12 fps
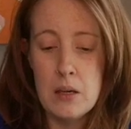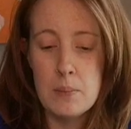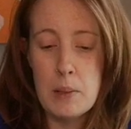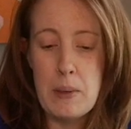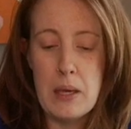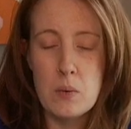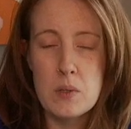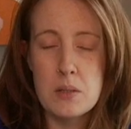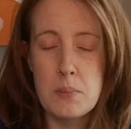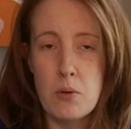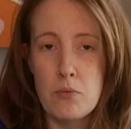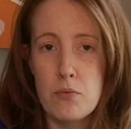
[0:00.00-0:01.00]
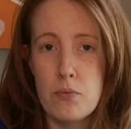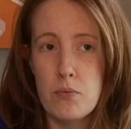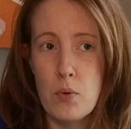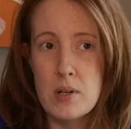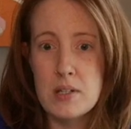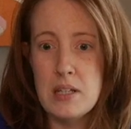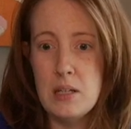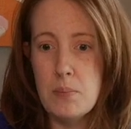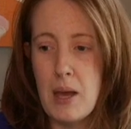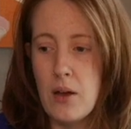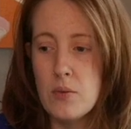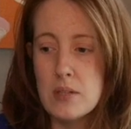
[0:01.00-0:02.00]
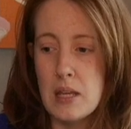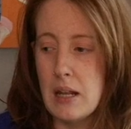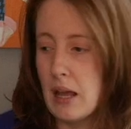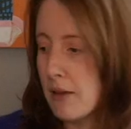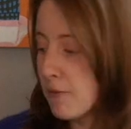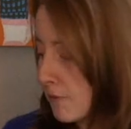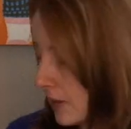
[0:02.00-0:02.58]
my bag was about 14 pounds and I